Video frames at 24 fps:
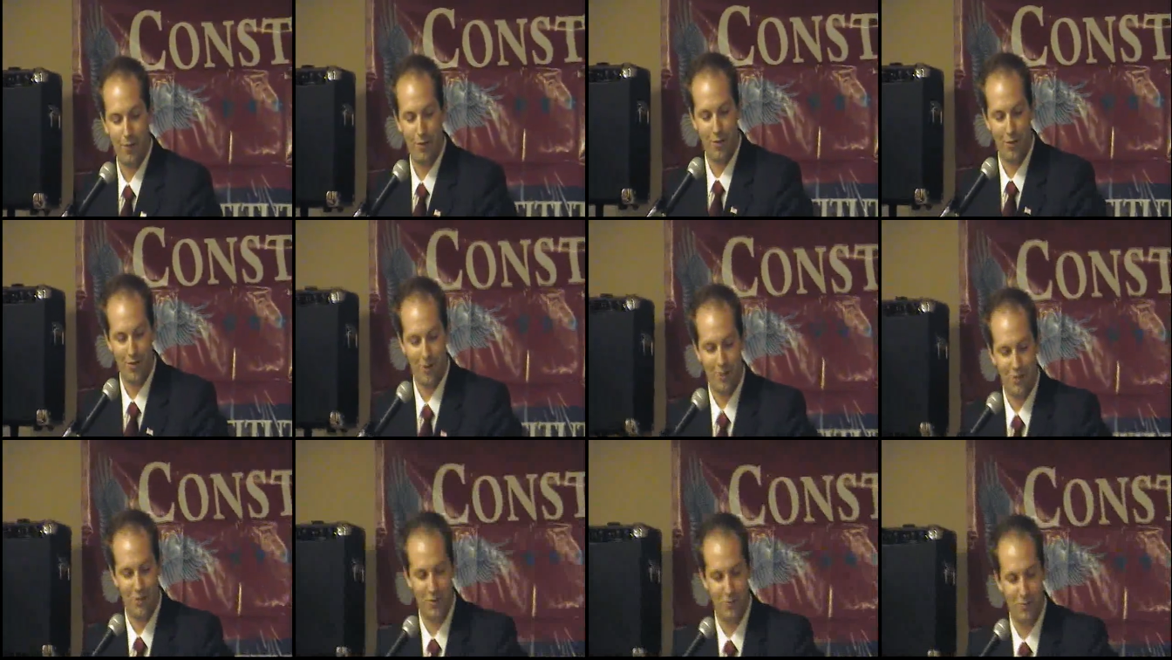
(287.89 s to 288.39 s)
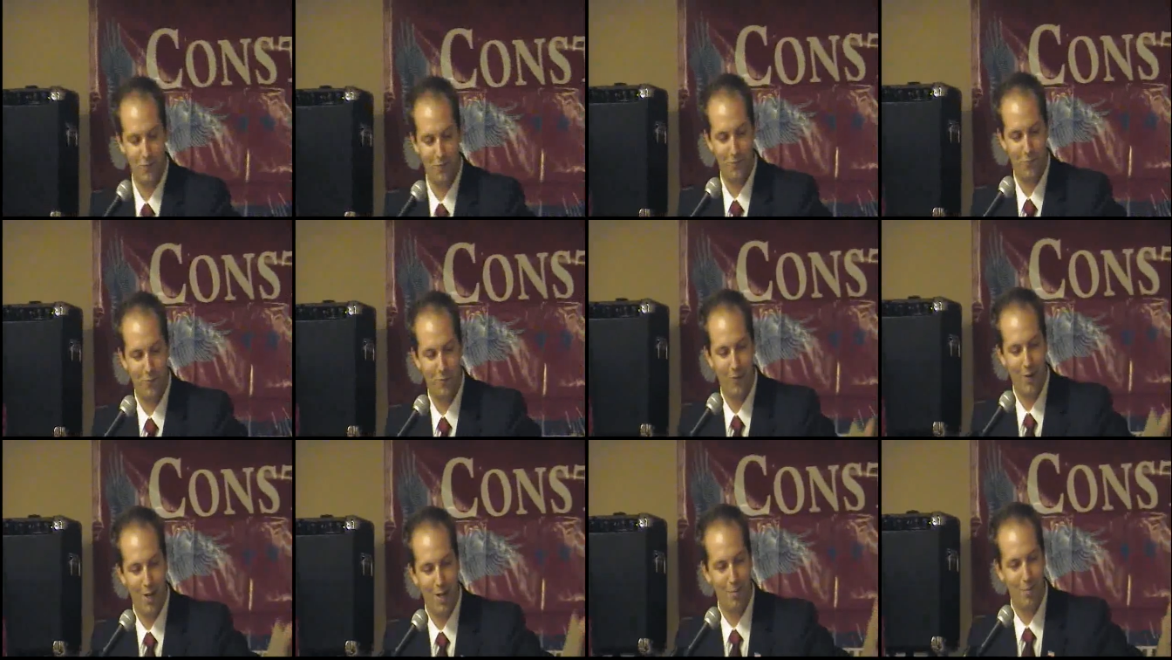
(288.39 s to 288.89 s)
after this
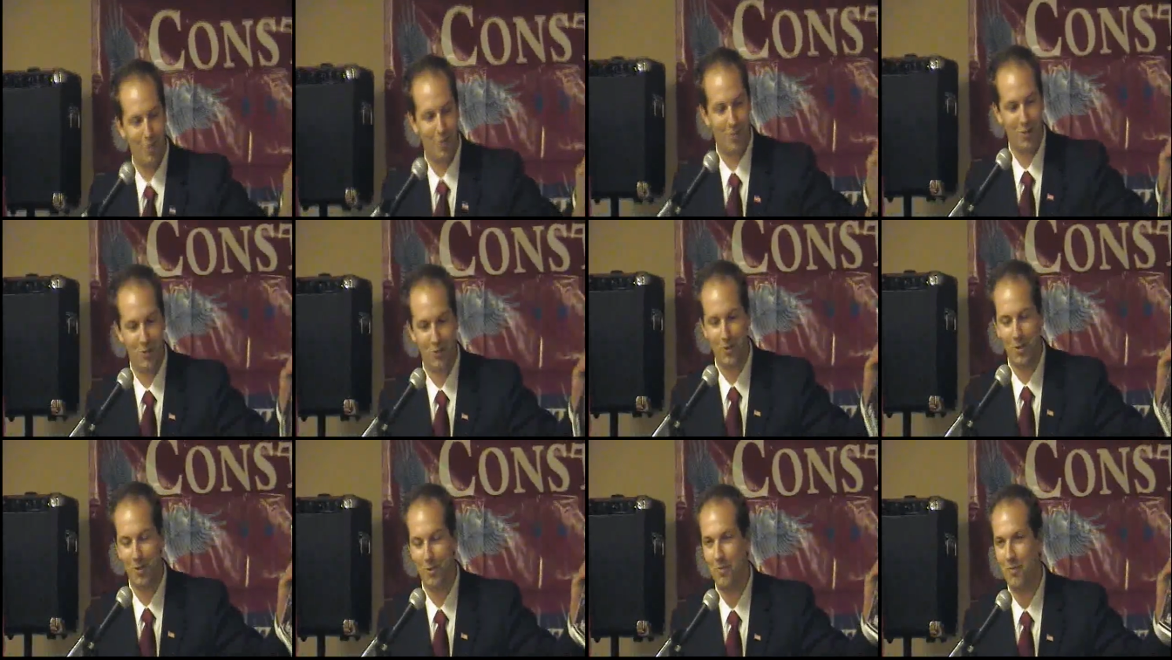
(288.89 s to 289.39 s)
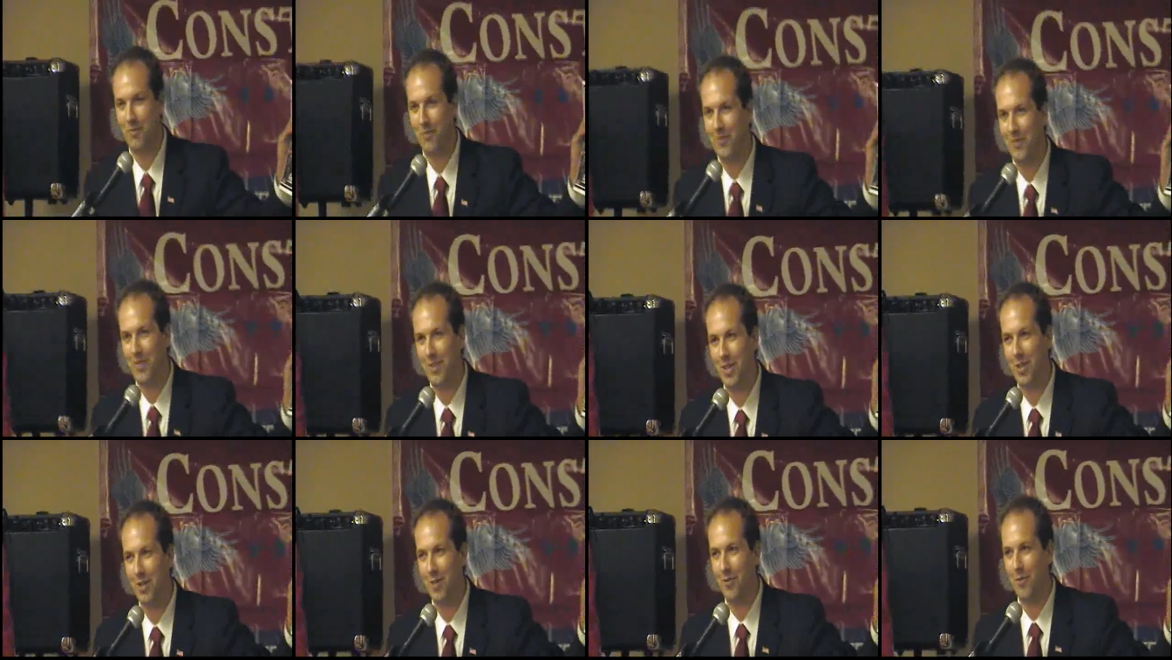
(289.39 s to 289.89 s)
famous or
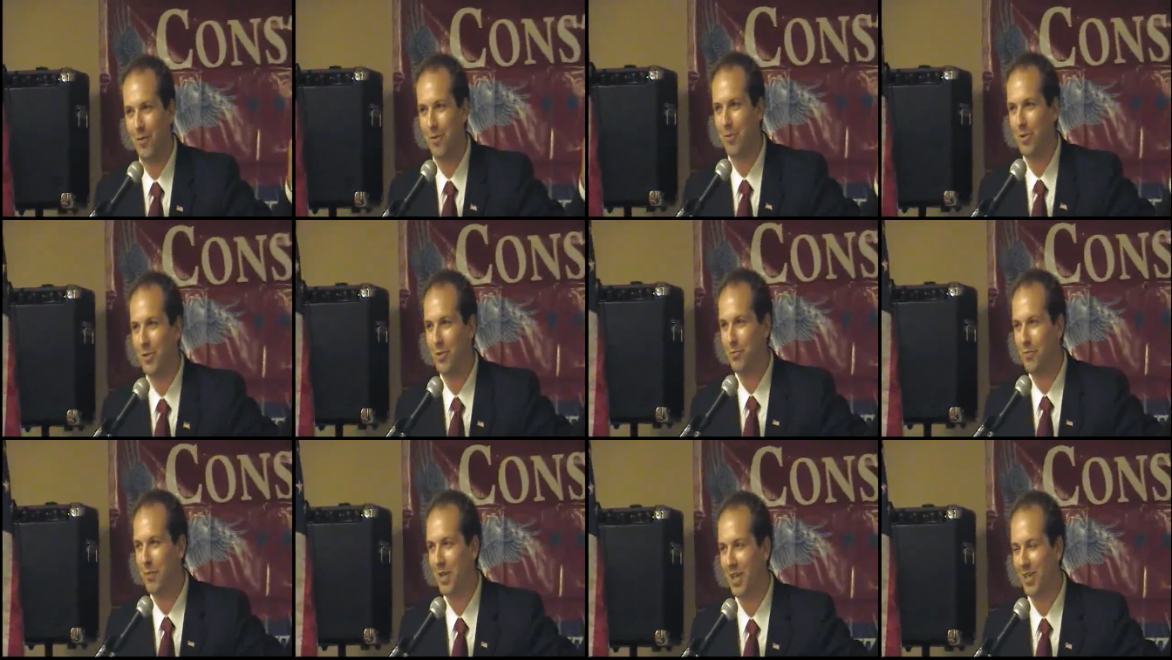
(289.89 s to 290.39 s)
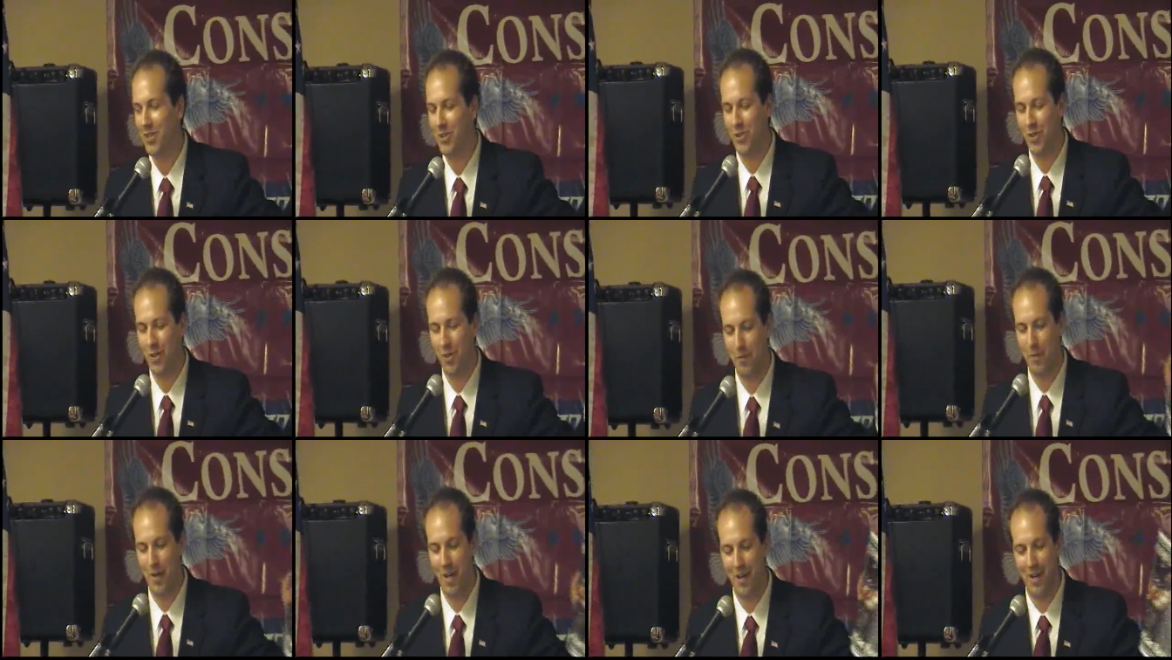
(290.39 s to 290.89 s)
infamous
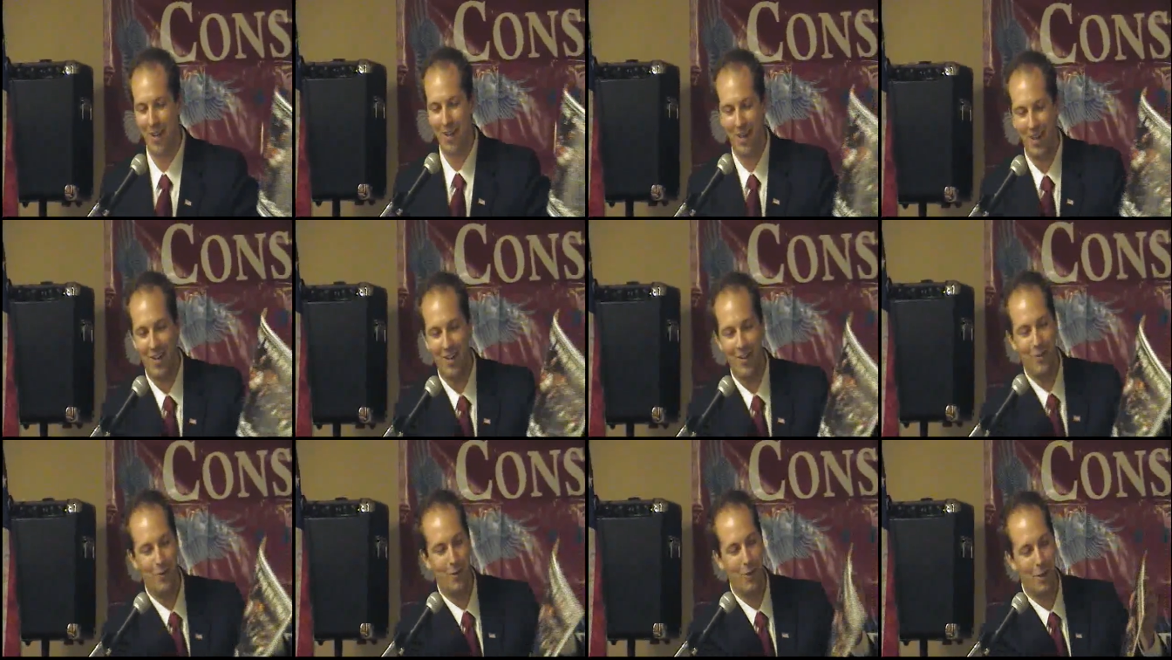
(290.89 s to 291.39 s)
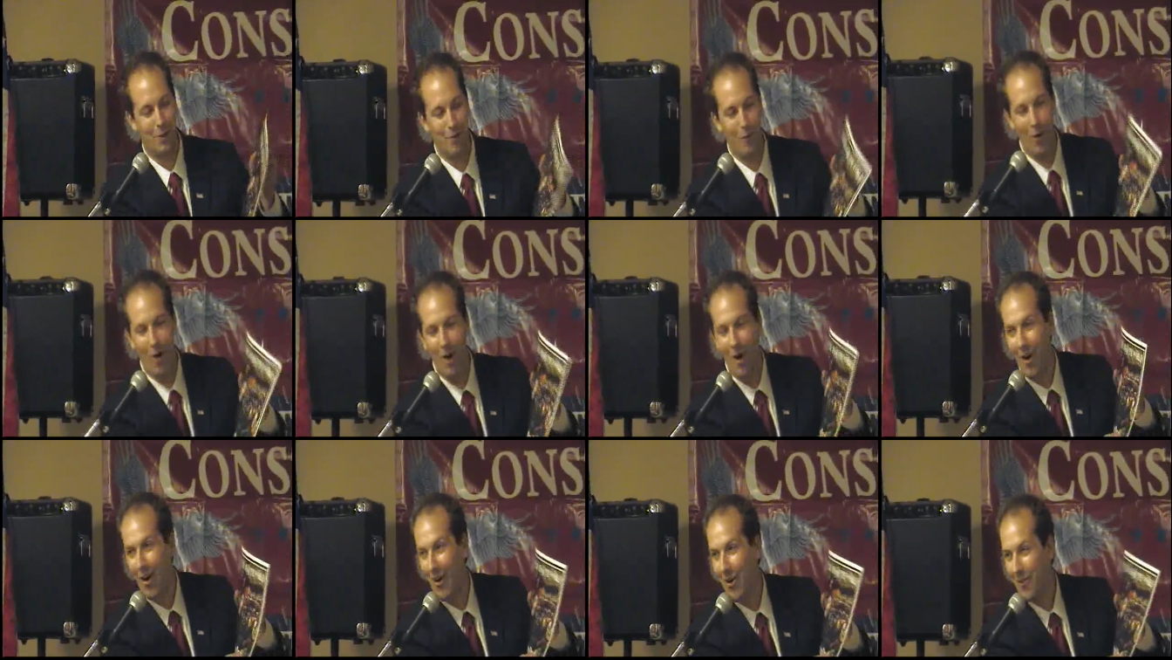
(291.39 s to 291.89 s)
picture, depending on who
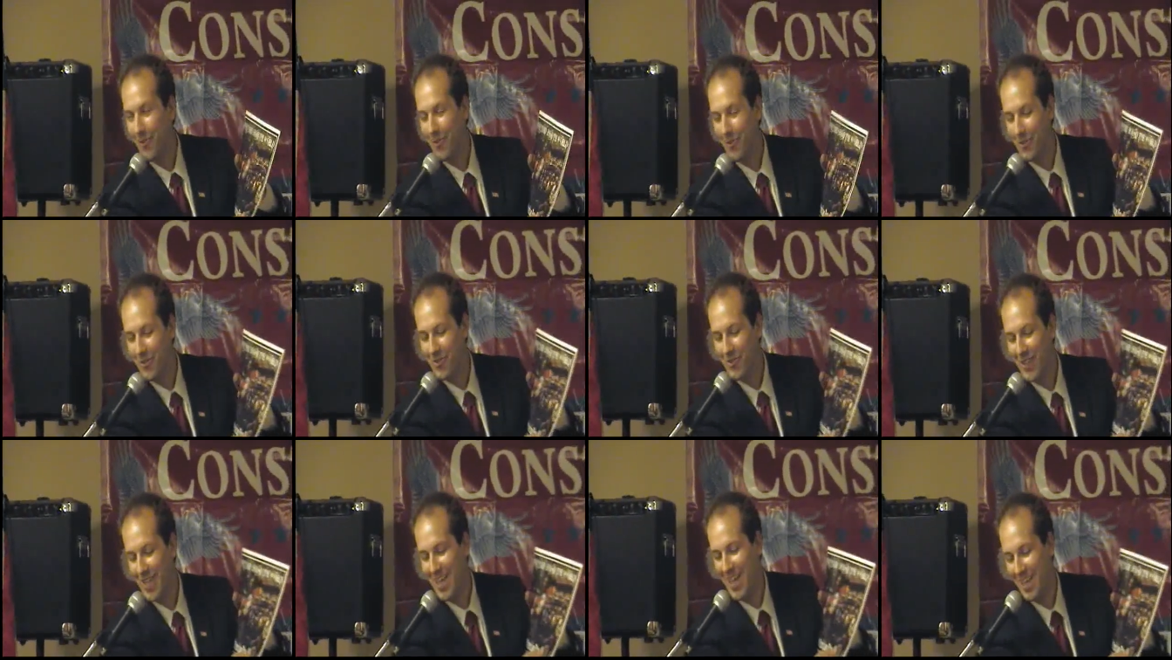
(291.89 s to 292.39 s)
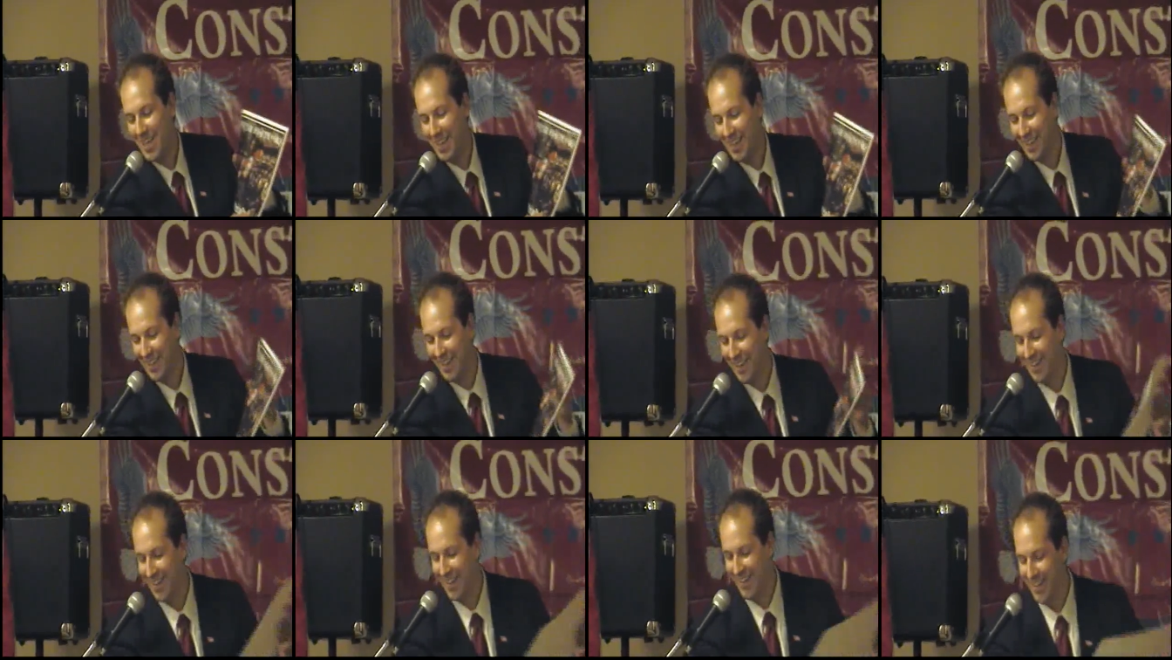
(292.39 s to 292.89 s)
you are, was
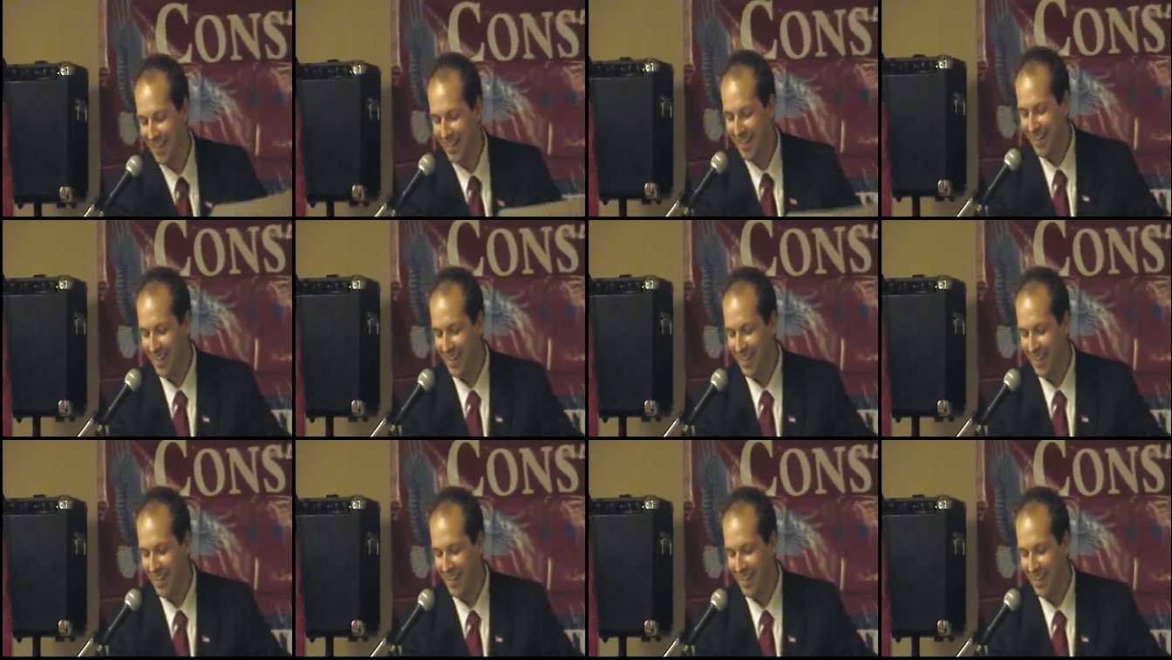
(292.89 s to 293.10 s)
taken.